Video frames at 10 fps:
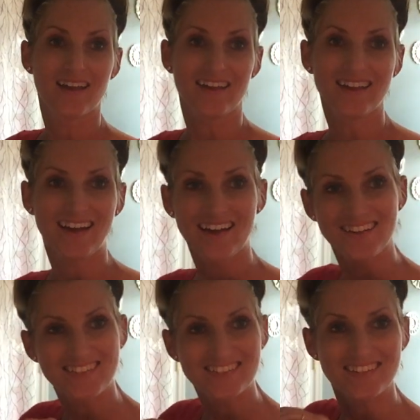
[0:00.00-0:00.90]
Hey
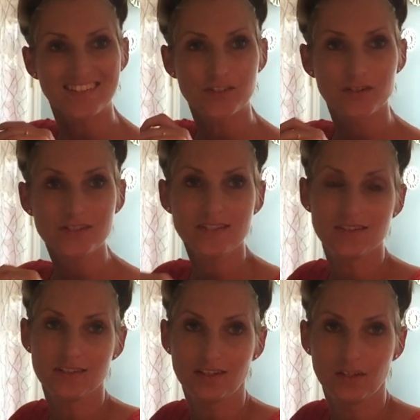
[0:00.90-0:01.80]
guys, it's
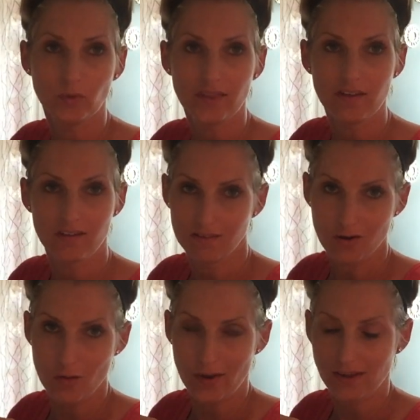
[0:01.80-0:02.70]
Christine with
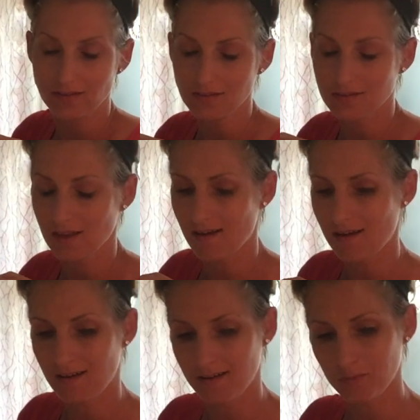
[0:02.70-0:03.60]
Indigo Wings.
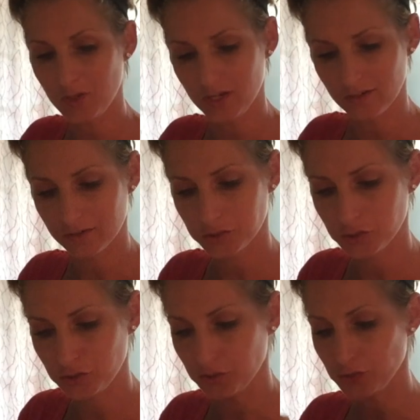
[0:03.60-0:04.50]
I am here to
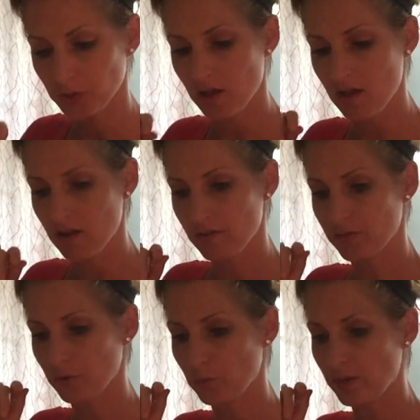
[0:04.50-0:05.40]
do
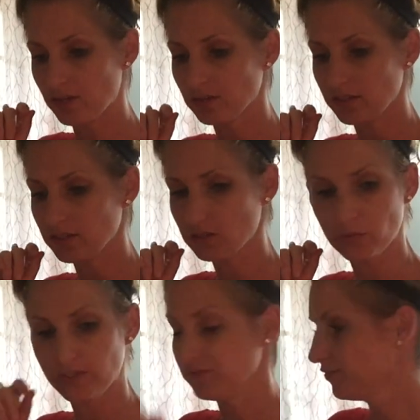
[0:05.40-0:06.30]
the weekly
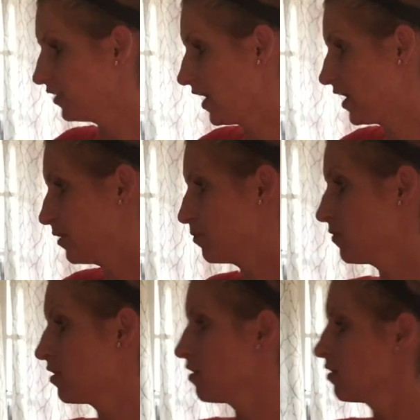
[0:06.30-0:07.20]
Twin
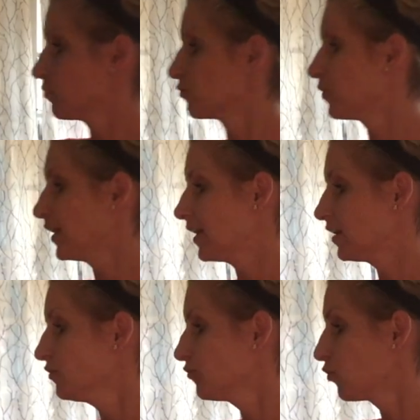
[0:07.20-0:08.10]
Flame
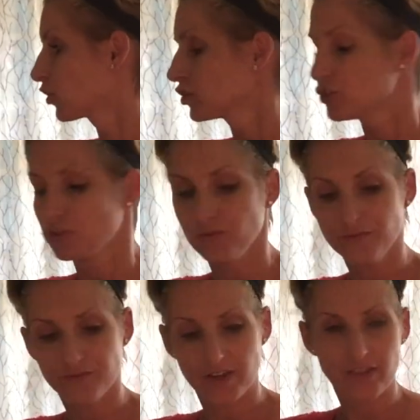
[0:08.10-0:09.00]
reading for June
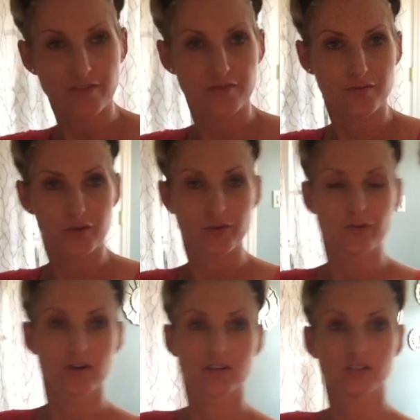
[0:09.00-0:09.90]
5th
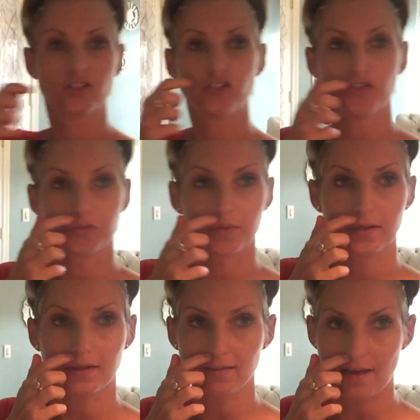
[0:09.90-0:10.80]
through
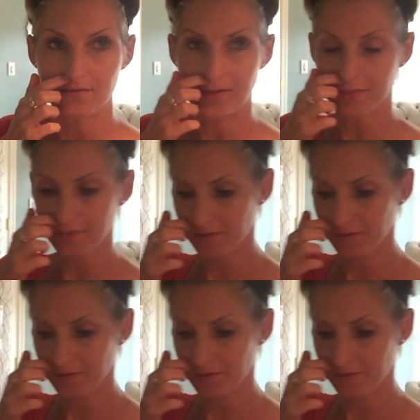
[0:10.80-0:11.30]
June 11th.